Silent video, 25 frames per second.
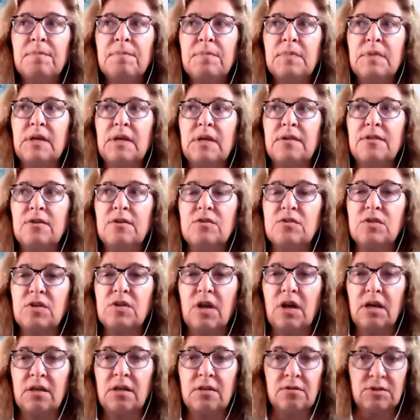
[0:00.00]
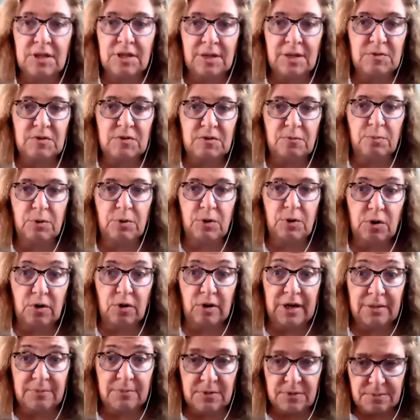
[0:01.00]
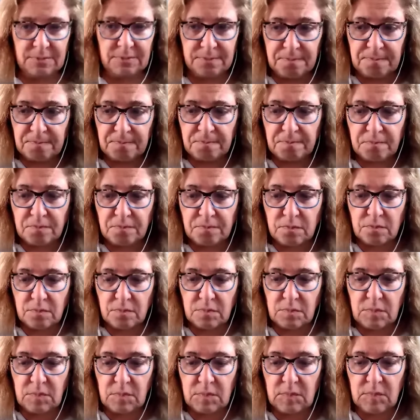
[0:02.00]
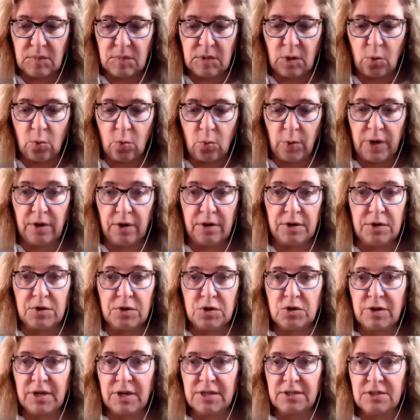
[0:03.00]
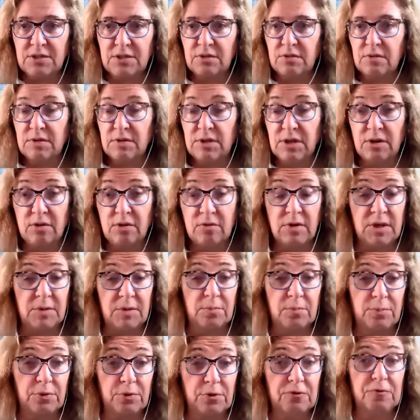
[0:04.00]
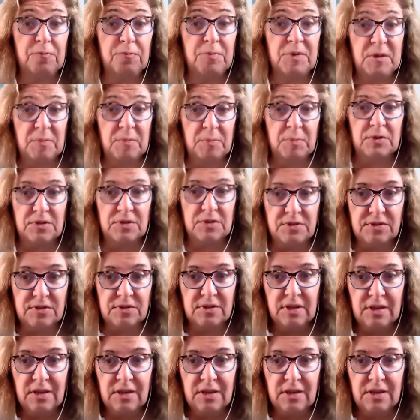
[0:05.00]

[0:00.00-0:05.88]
Now, there's other types of programs where you're trying to, improve people's